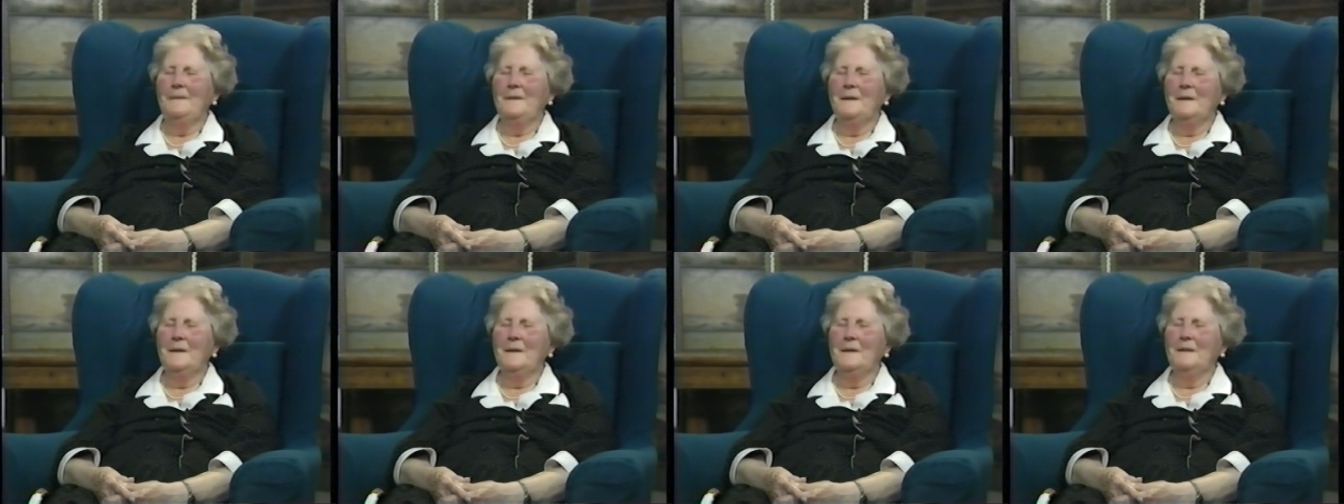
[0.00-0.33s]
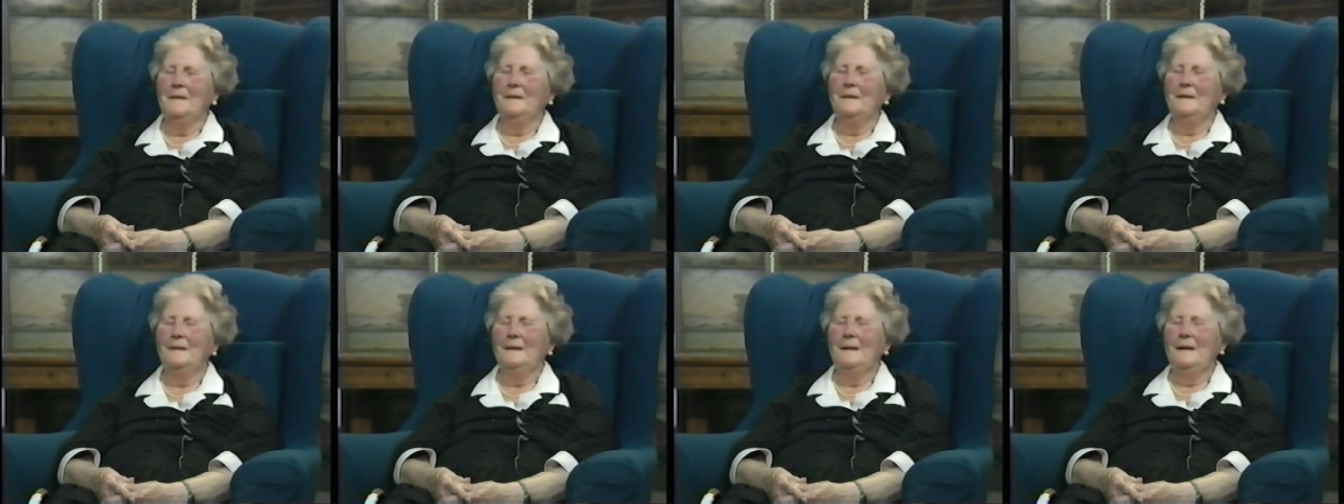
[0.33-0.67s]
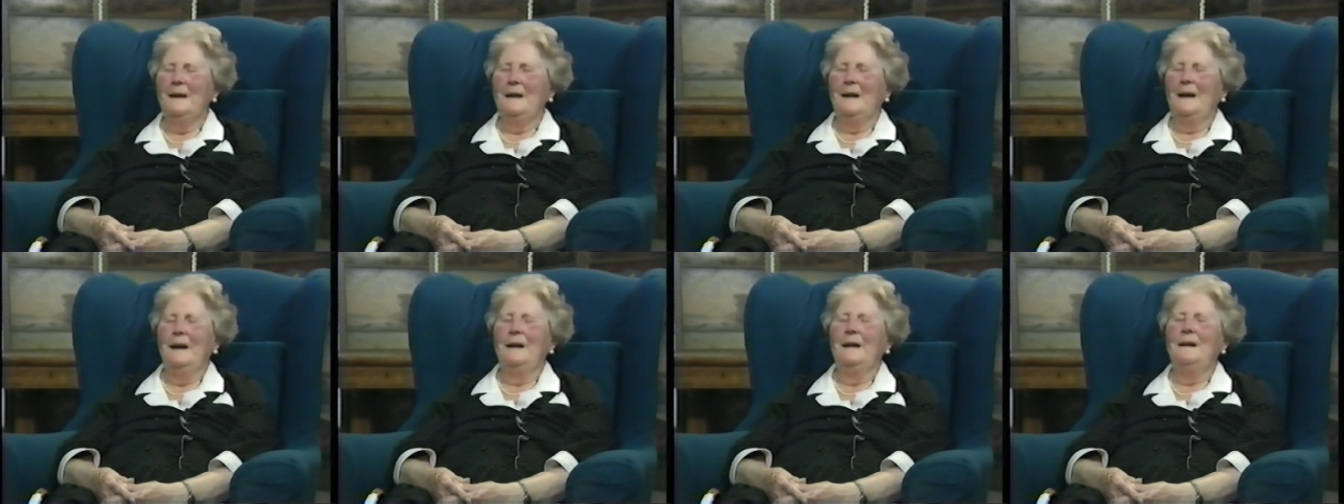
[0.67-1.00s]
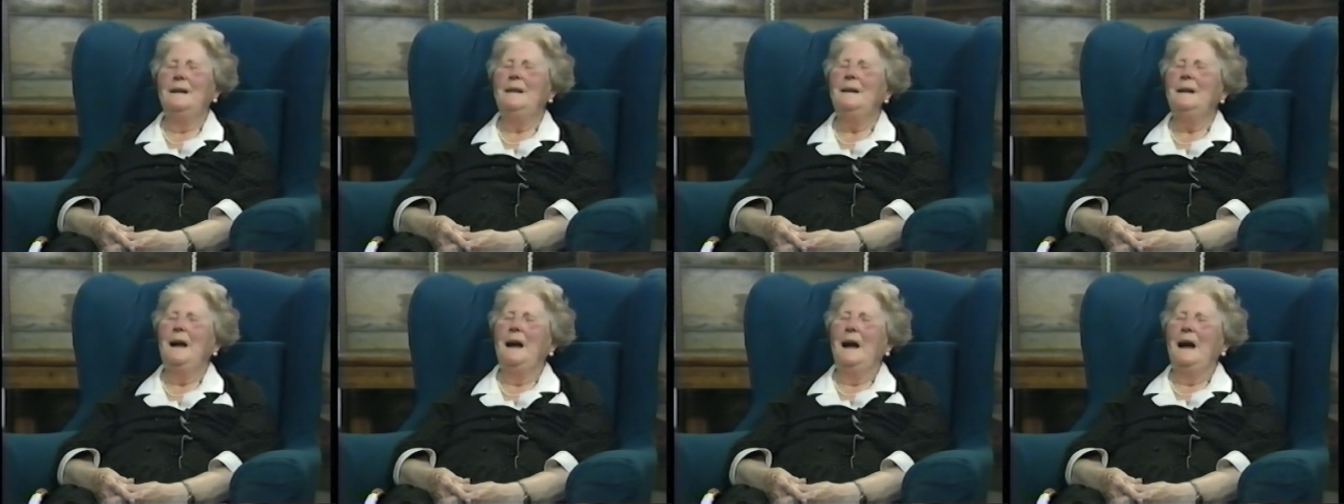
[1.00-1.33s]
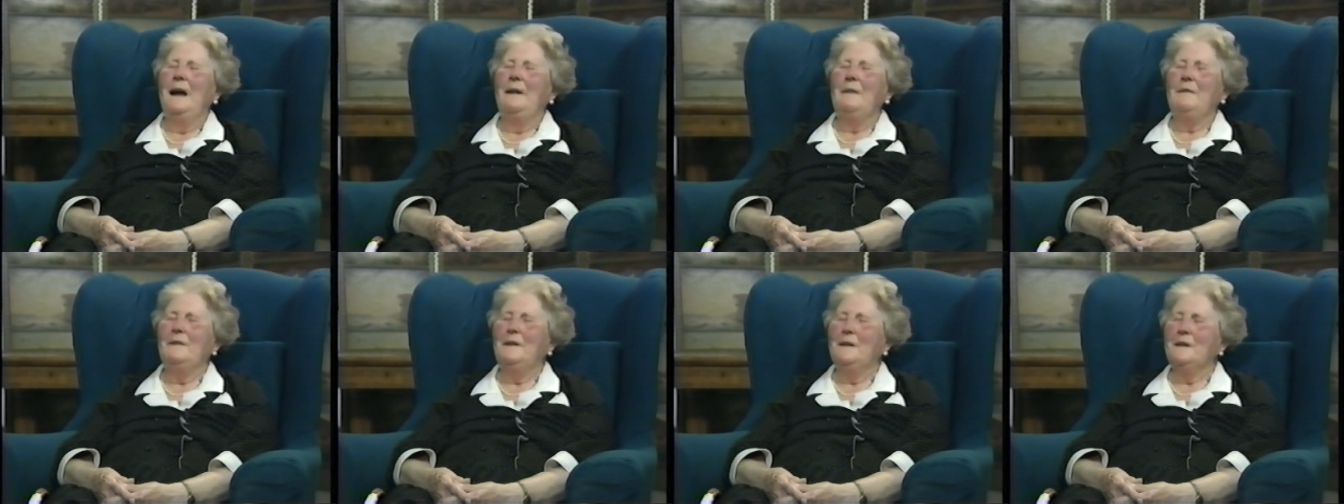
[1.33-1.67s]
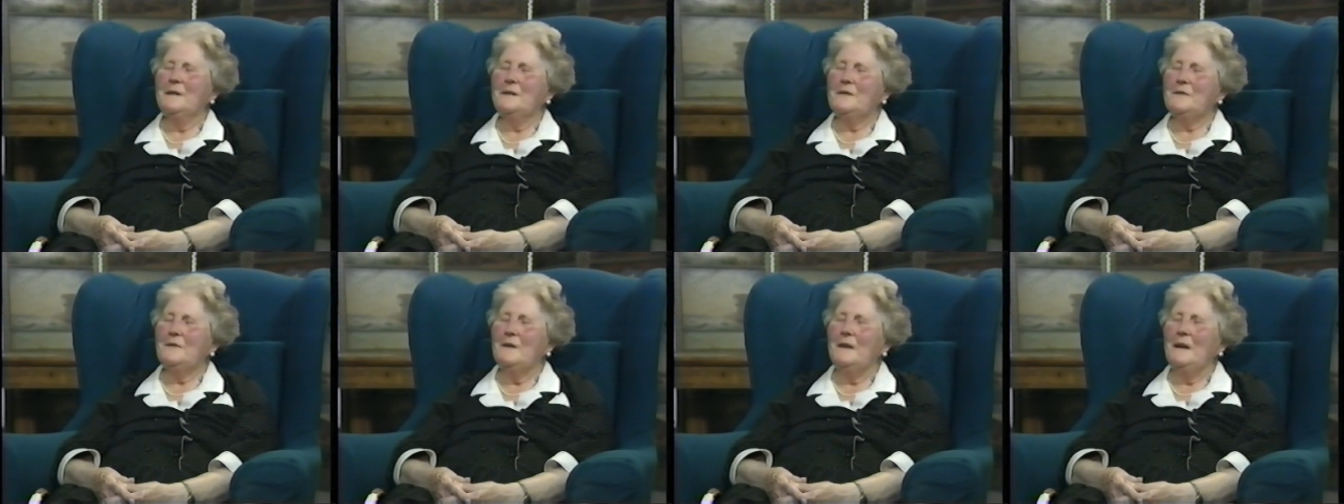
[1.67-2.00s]
No. I
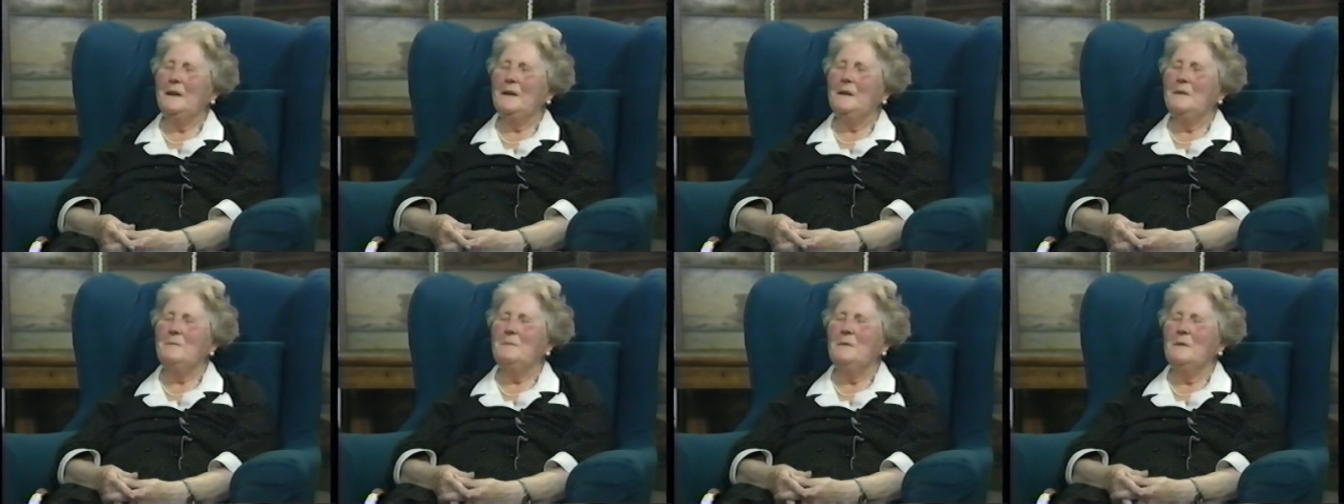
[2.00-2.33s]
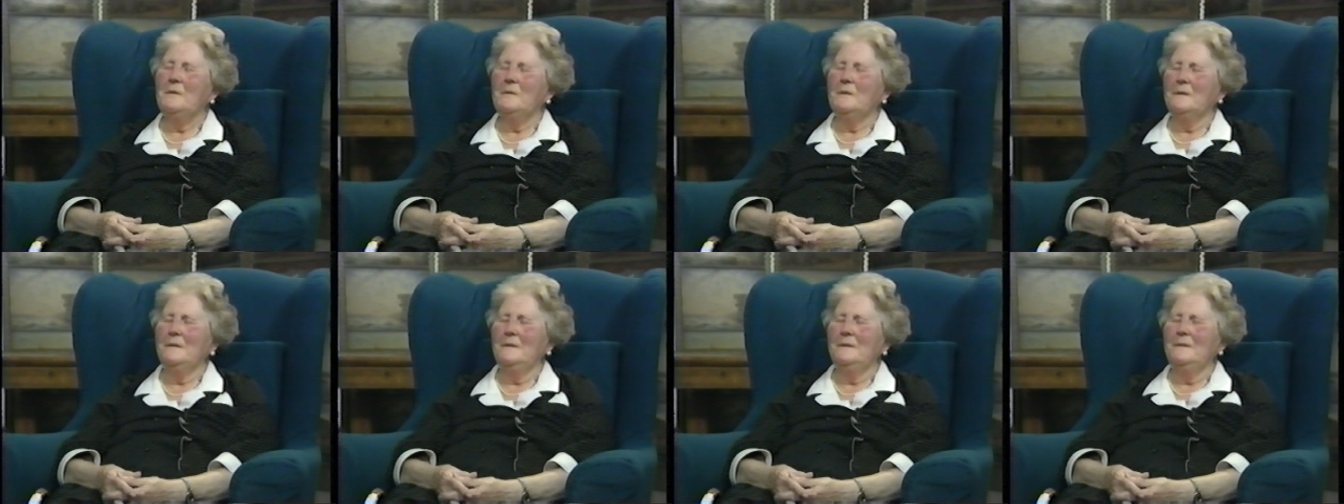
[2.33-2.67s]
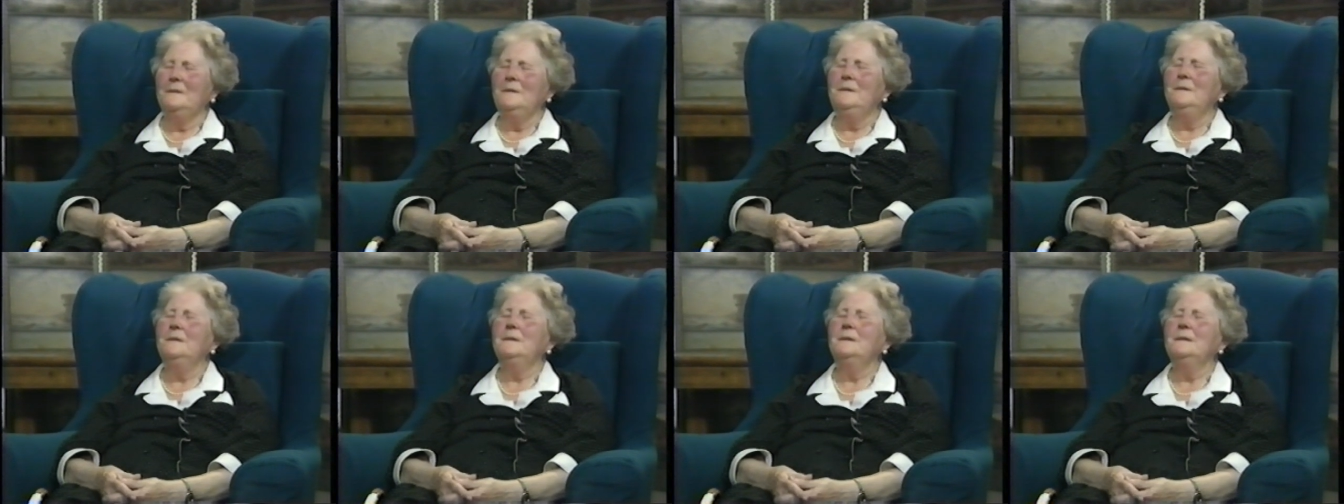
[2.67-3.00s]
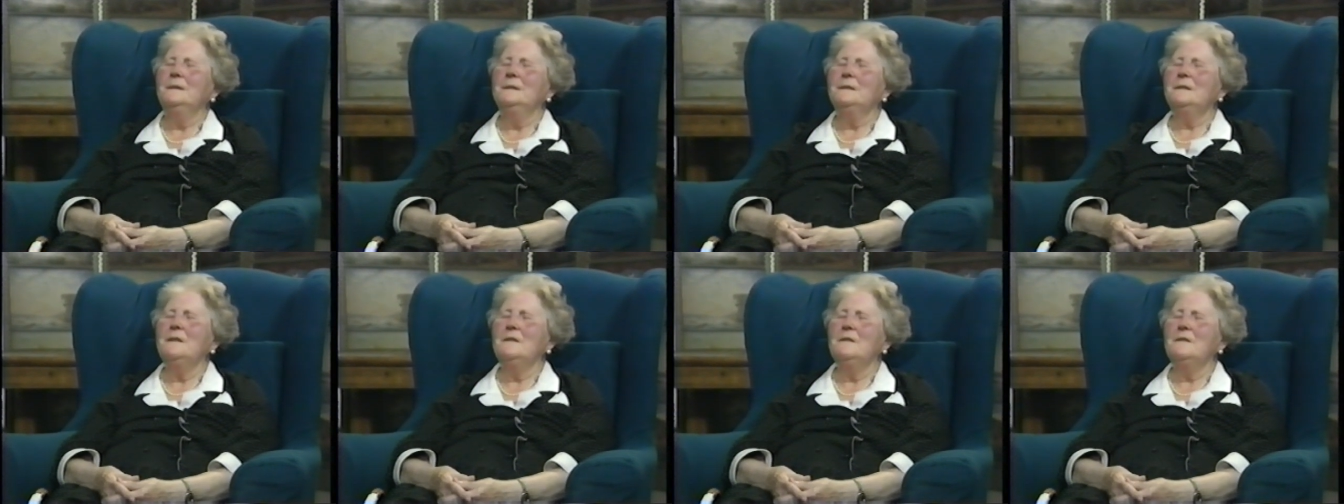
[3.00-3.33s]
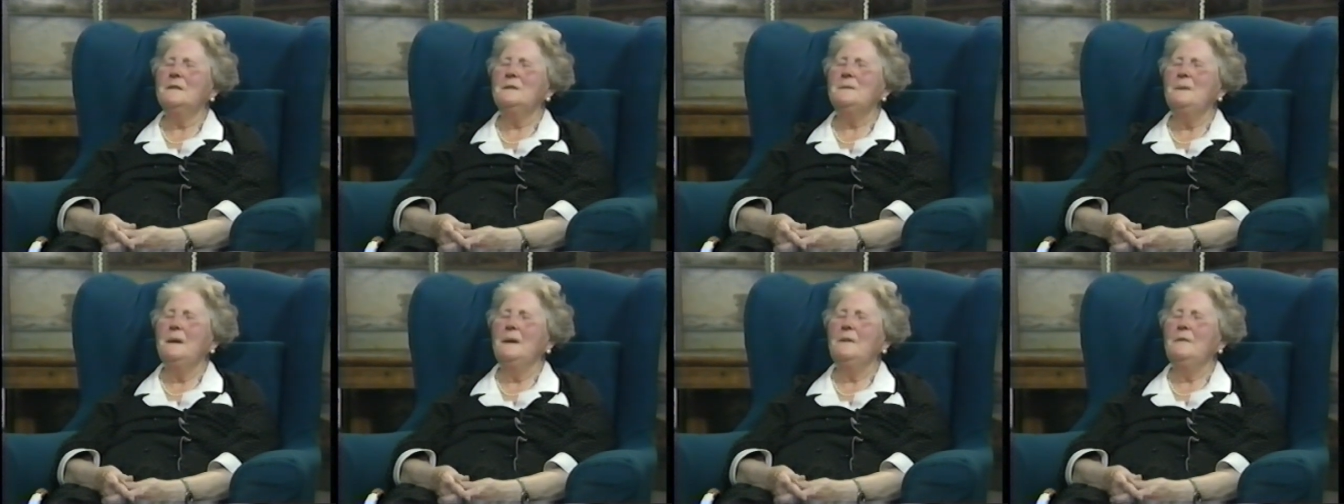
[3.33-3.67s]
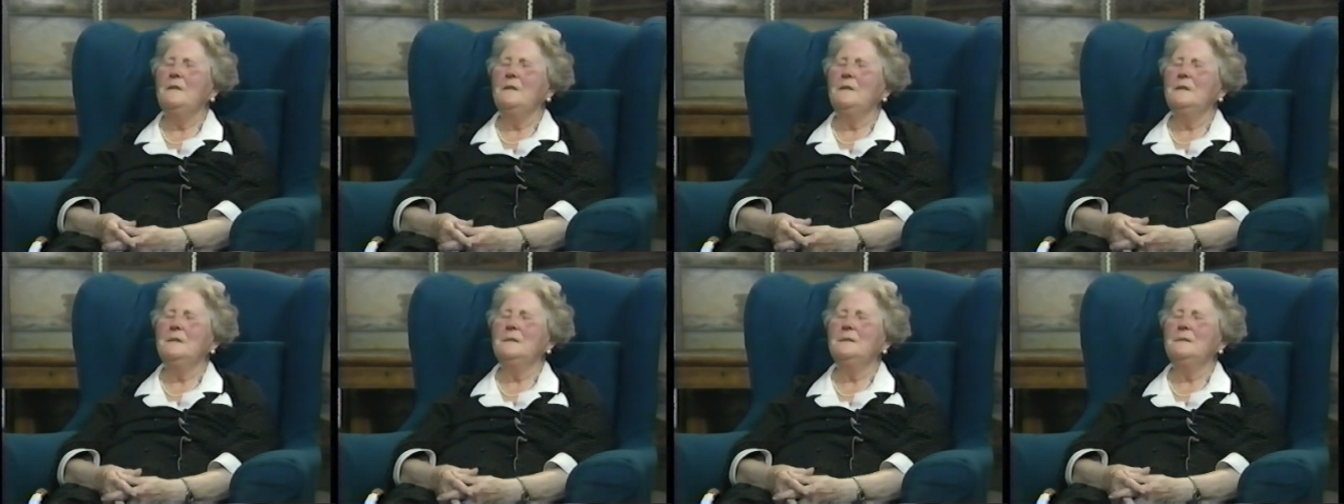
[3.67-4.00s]
first read the book, as long as my
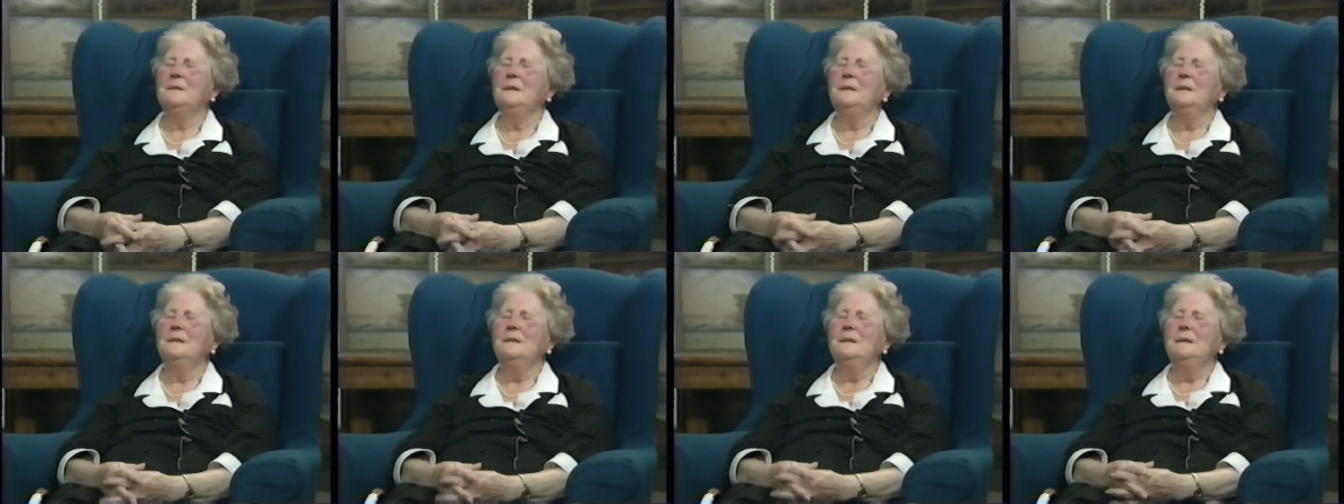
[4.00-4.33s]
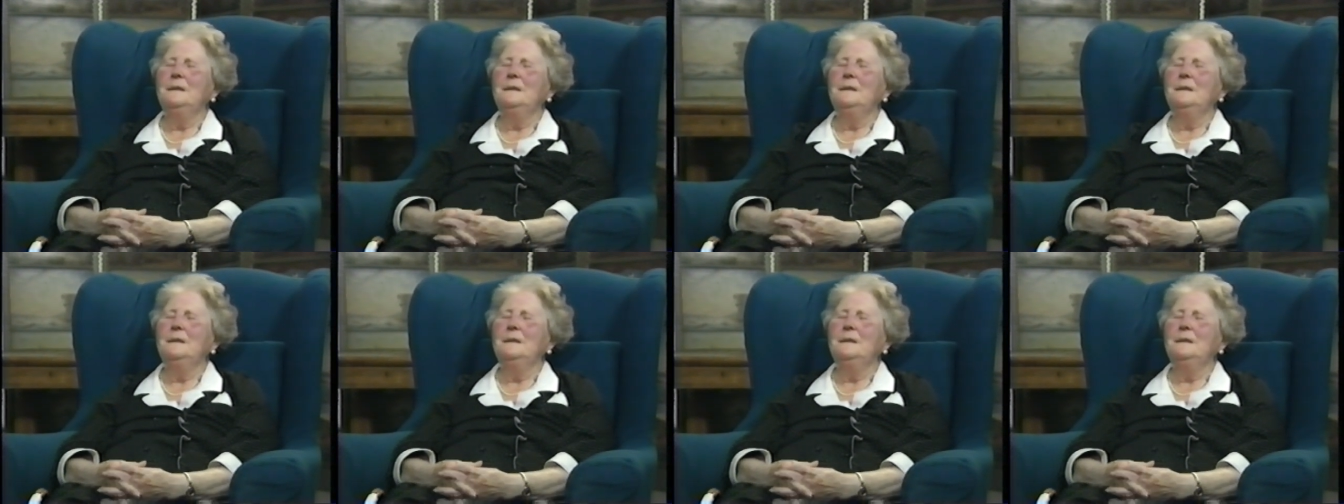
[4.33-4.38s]
voice flew,